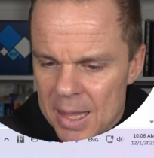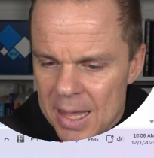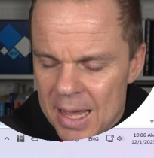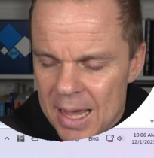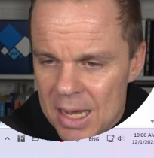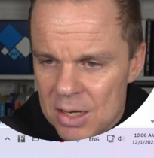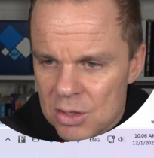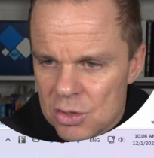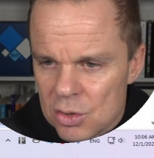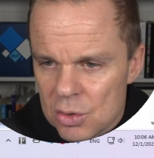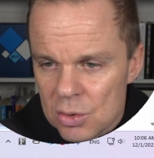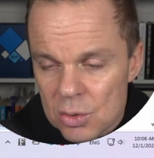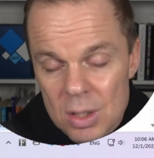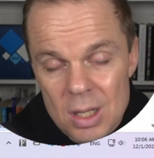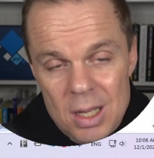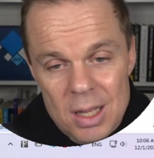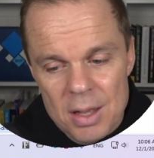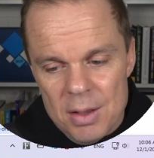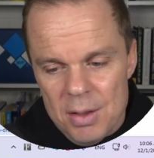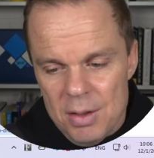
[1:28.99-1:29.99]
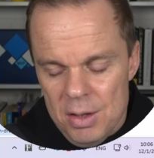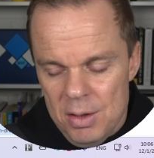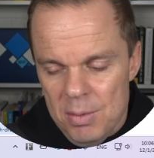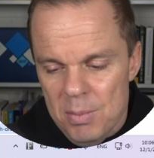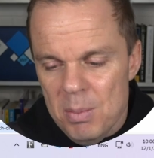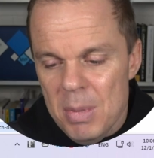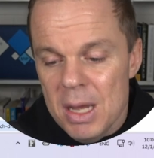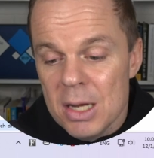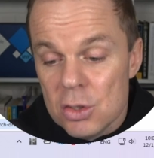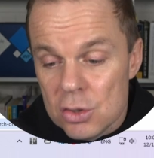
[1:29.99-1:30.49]
And to uh,
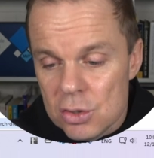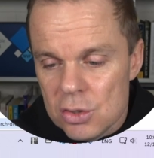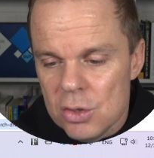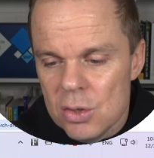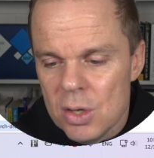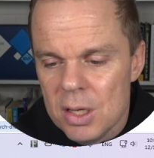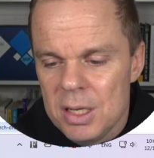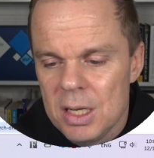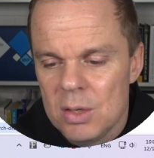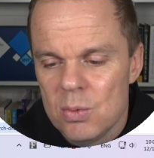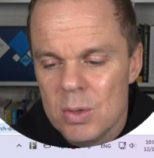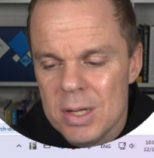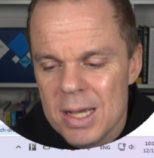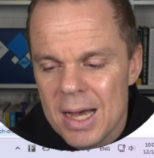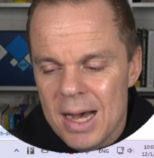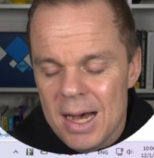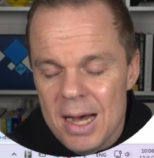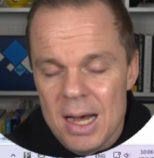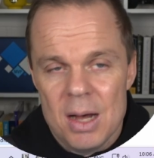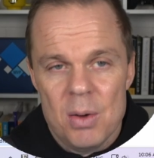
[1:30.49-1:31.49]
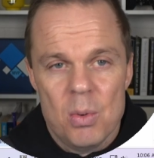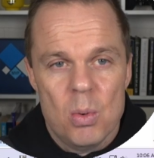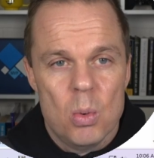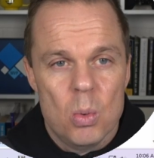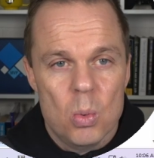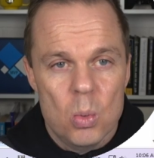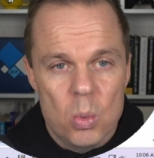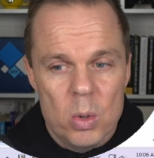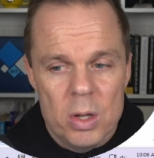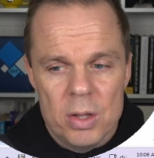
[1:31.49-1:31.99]
make sure that we are
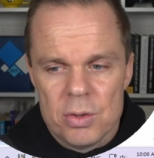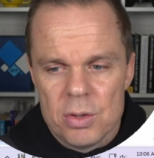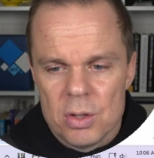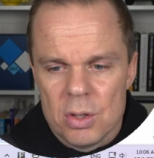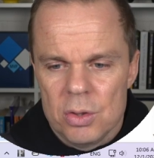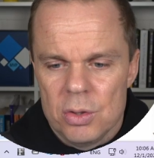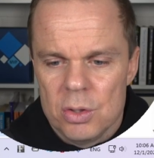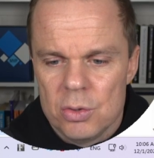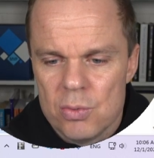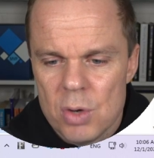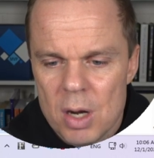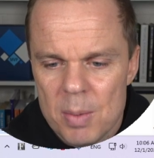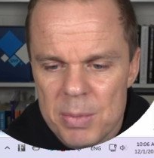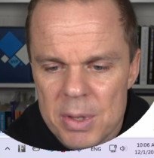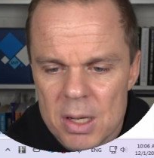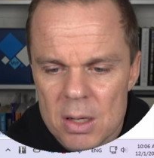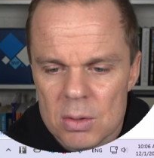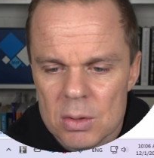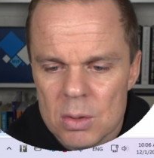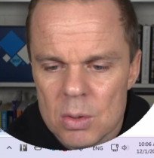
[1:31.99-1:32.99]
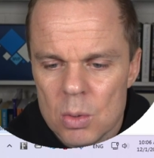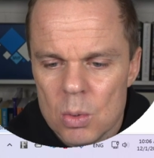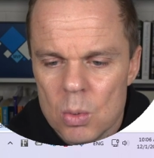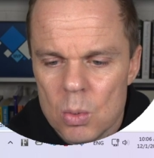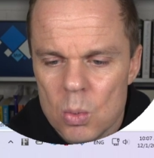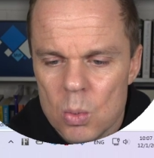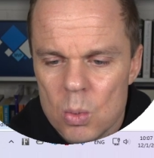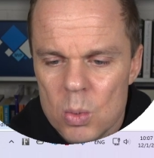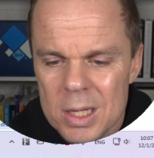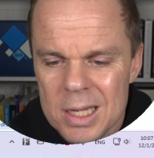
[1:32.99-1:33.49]
with the dropdown,
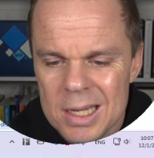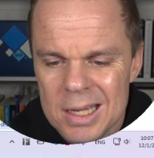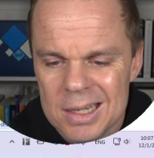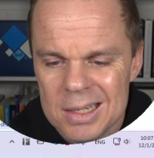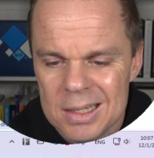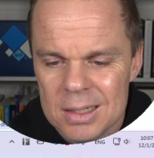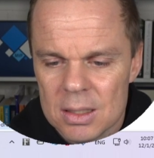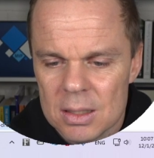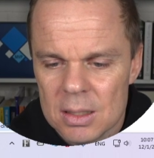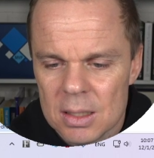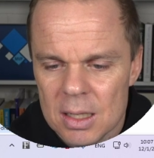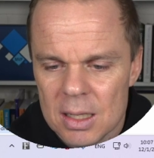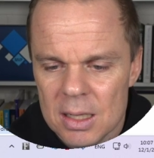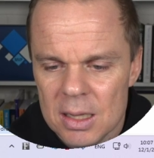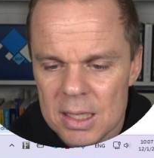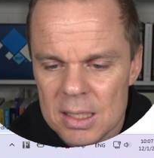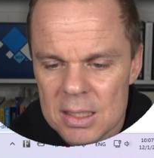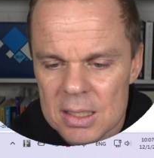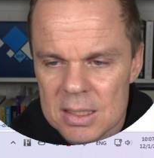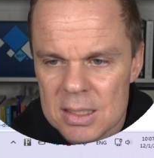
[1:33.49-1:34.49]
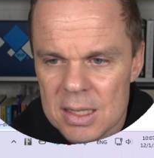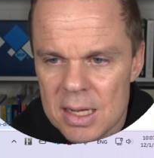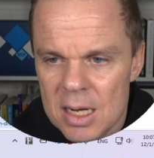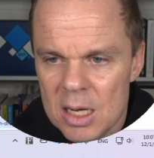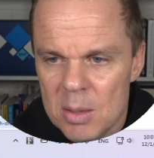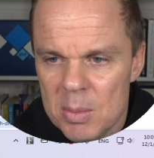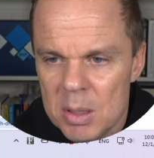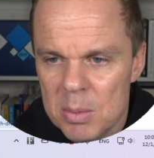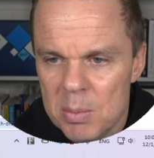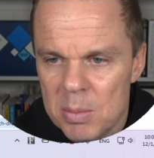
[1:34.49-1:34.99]
we can click this
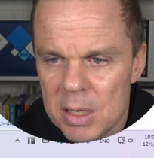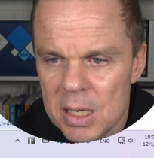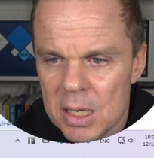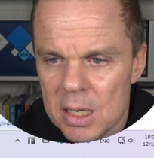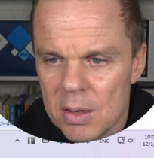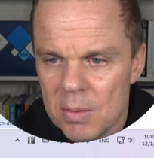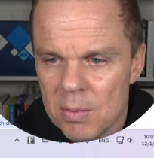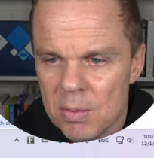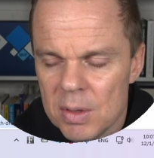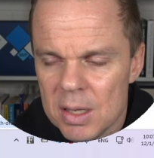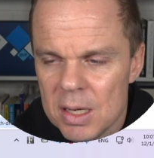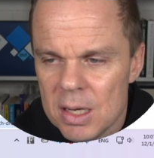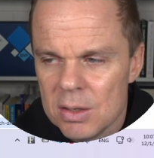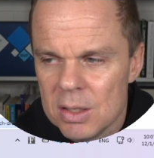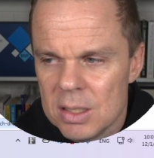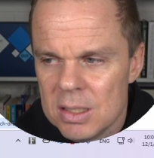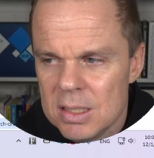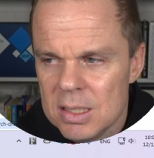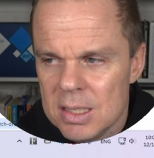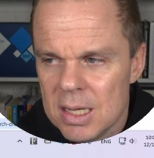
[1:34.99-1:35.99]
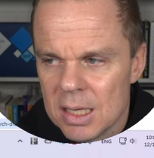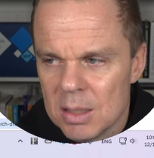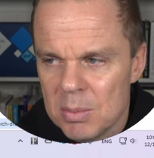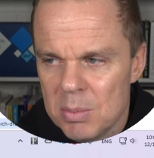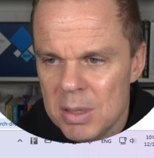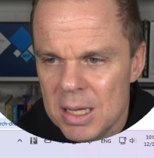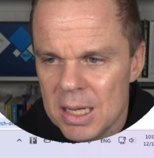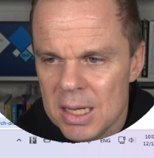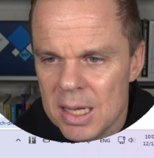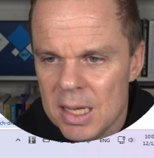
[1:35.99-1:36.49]
element picker and I can see I can
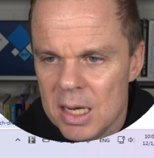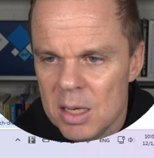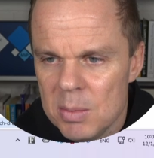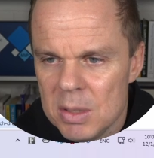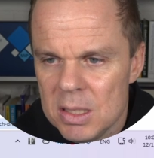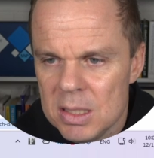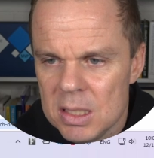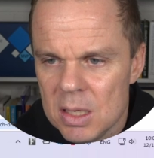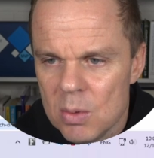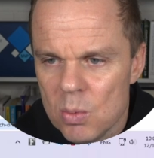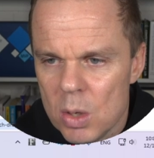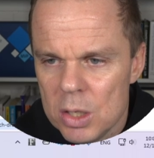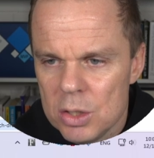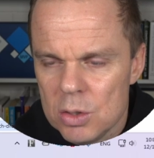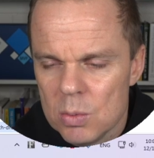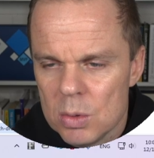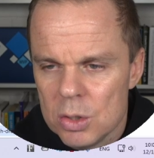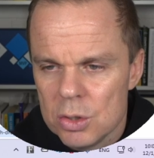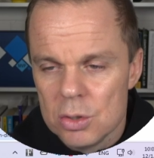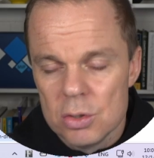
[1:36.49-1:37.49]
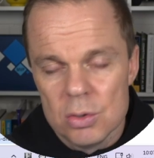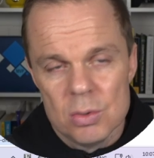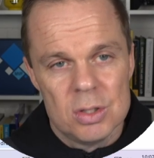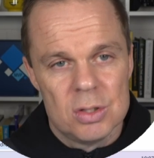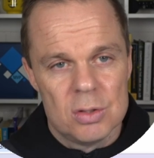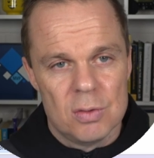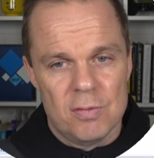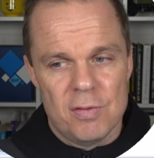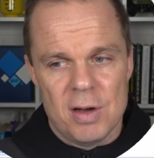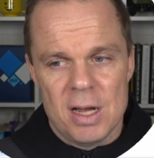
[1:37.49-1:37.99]
pick elements here. What you want to do is
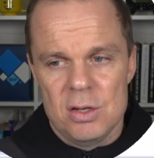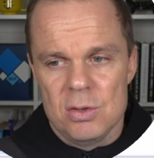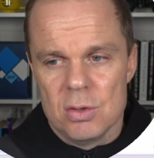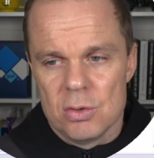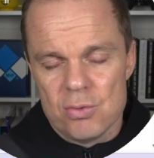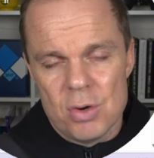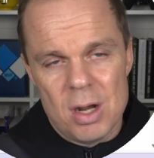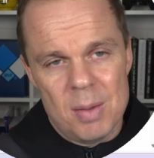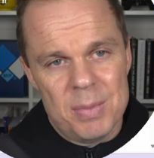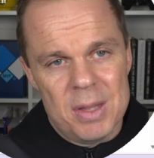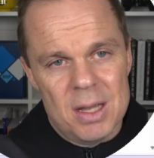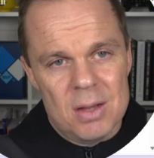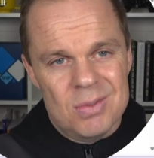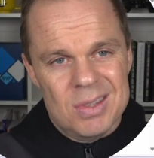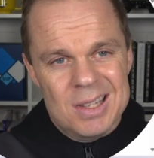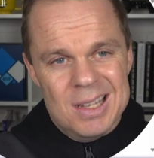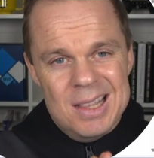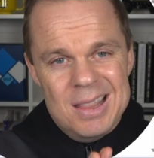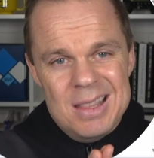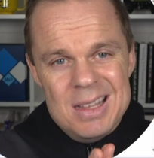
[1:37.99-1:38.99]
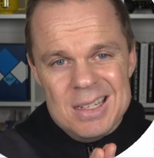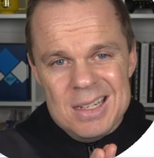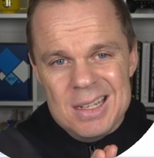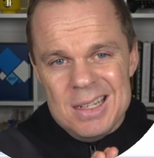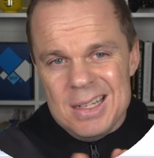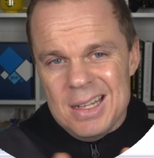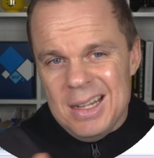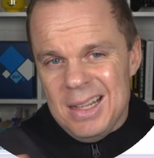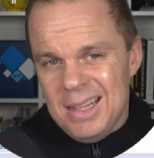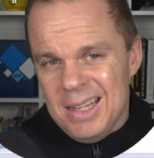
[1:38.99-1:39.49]
to find your dropdown. This
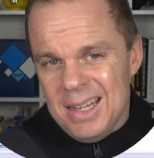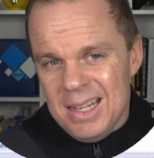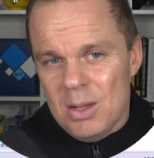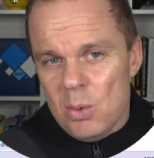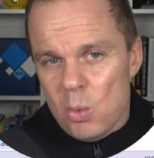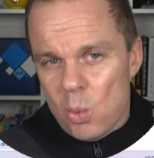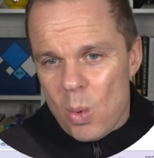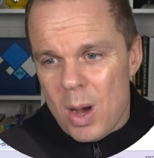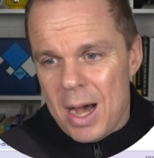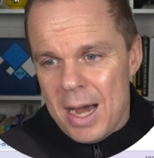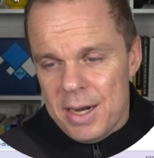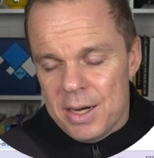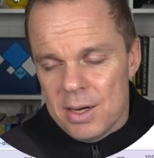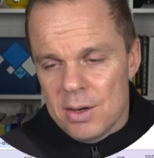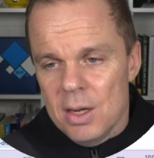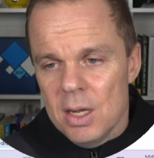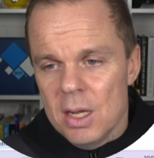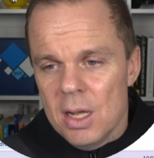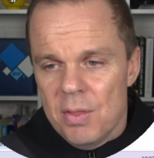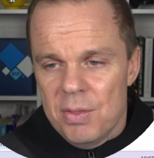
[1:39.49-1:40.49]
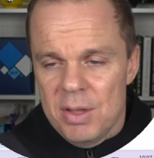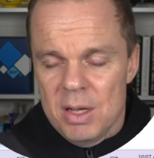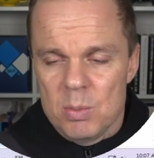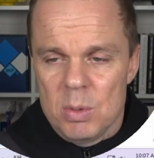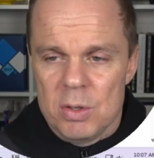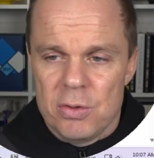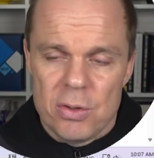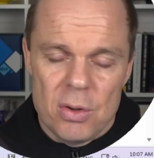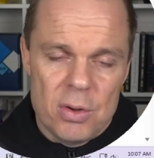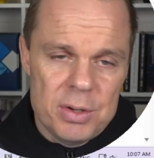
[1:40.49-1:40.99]
is a little wider than
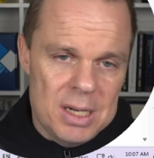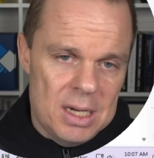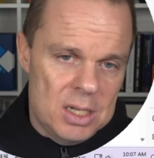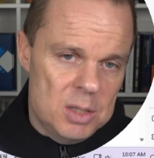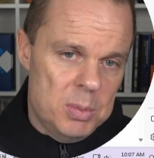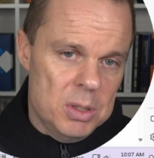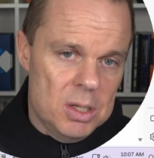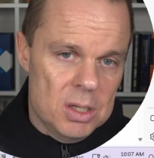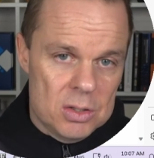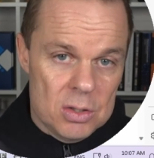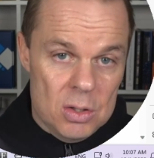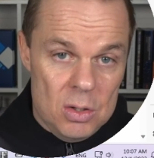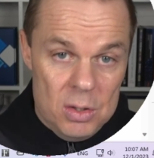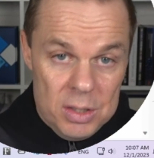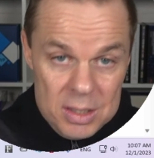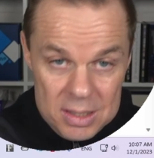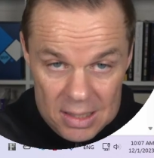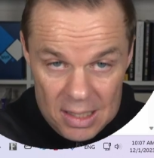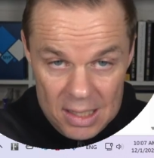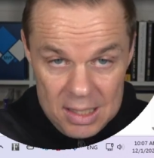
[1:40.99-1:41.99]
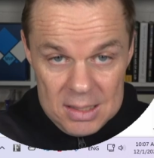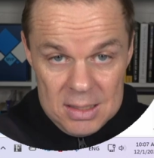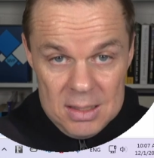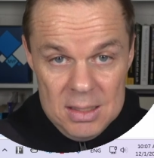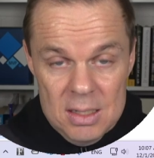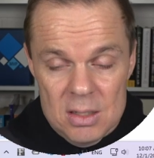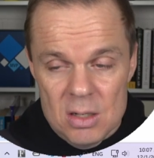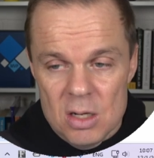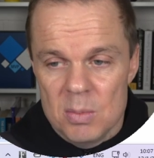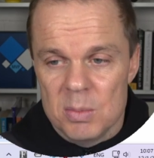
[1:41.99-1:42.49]
we thought. That's because all the text
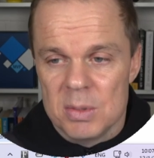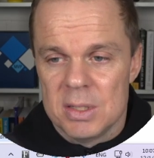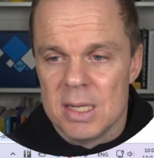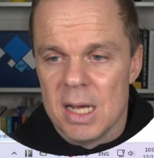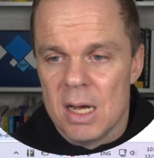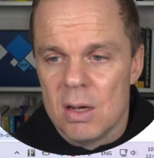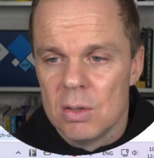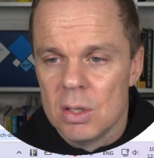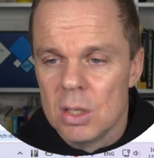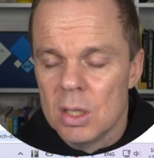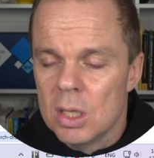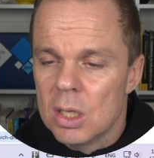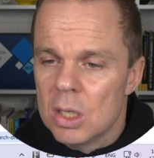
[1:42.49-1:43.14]
that comes down.